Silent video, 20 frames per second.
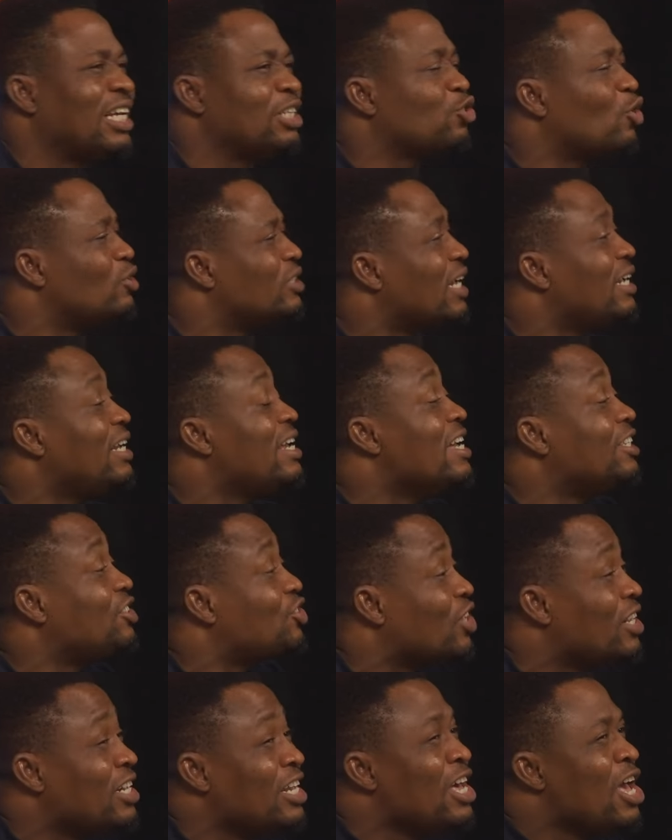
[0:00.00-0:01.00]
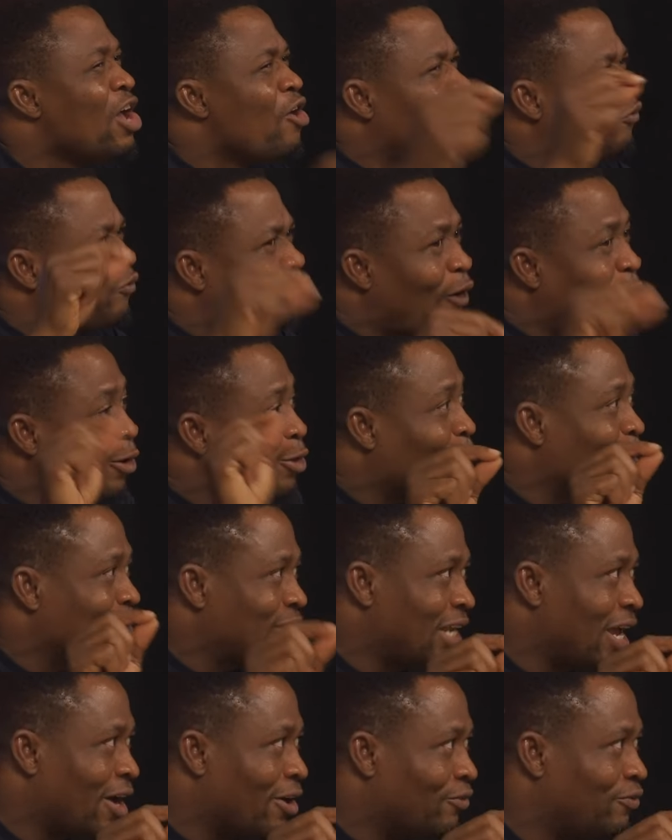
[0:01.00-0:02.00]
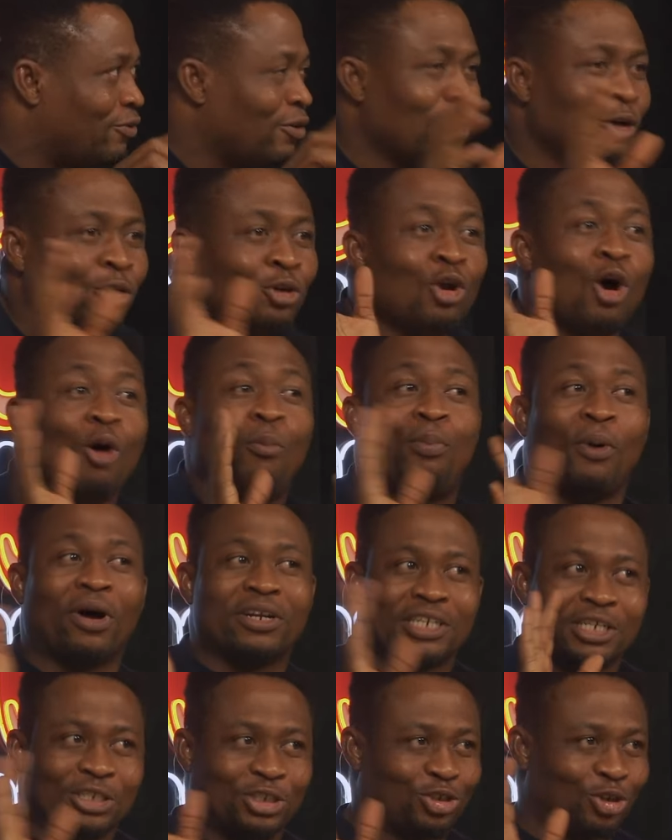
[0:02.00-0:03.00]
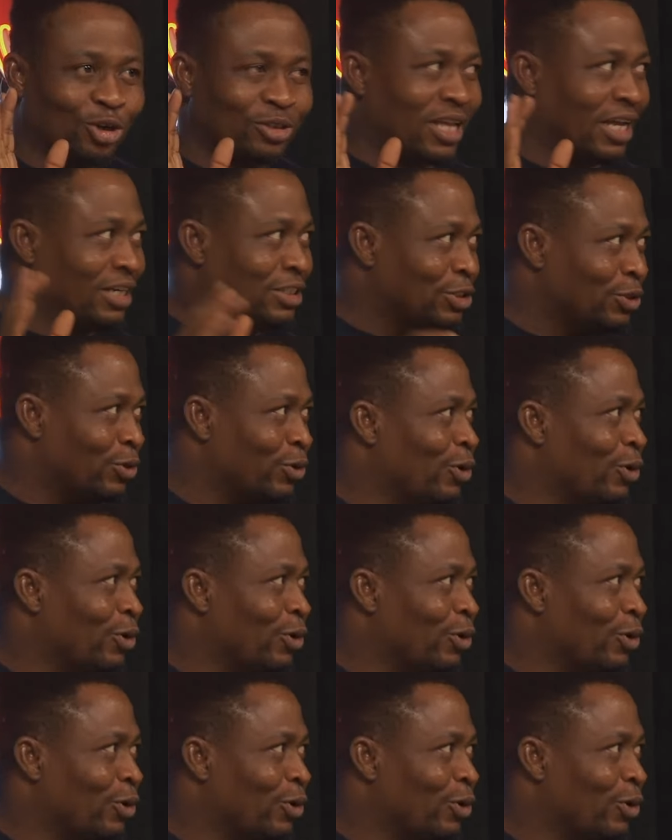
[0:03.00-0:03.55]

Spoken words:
concerning a training for yourself. Nobody instructed you.